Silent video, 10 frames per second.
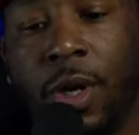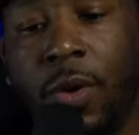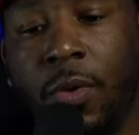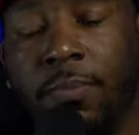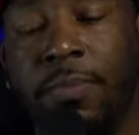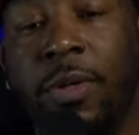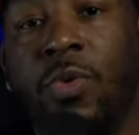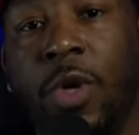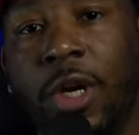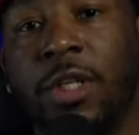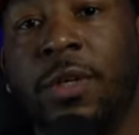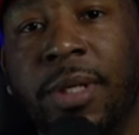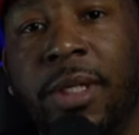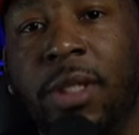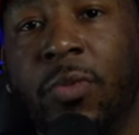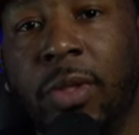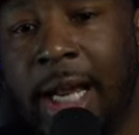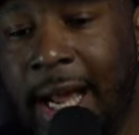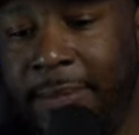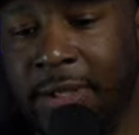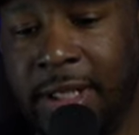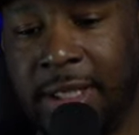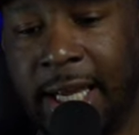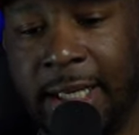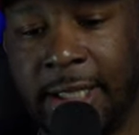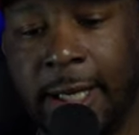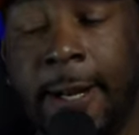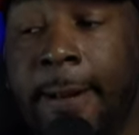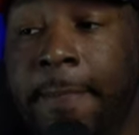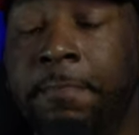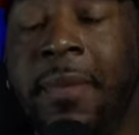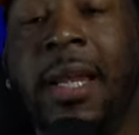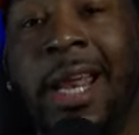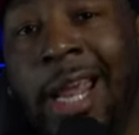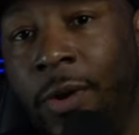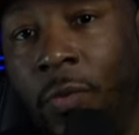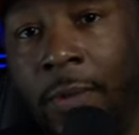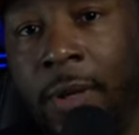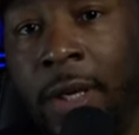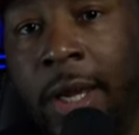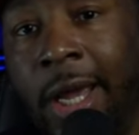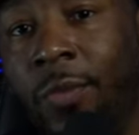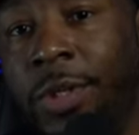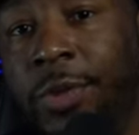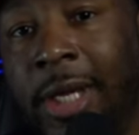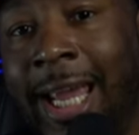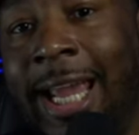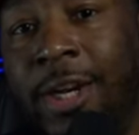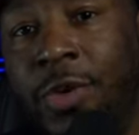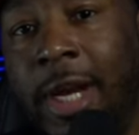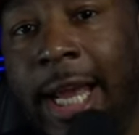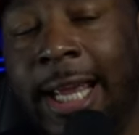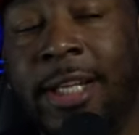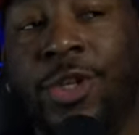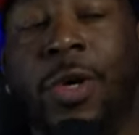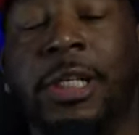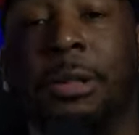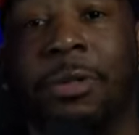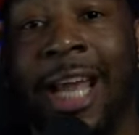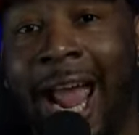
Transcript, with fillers: You know, you here to be good with the opposite sex, men and women. And when you can't do that, it's going to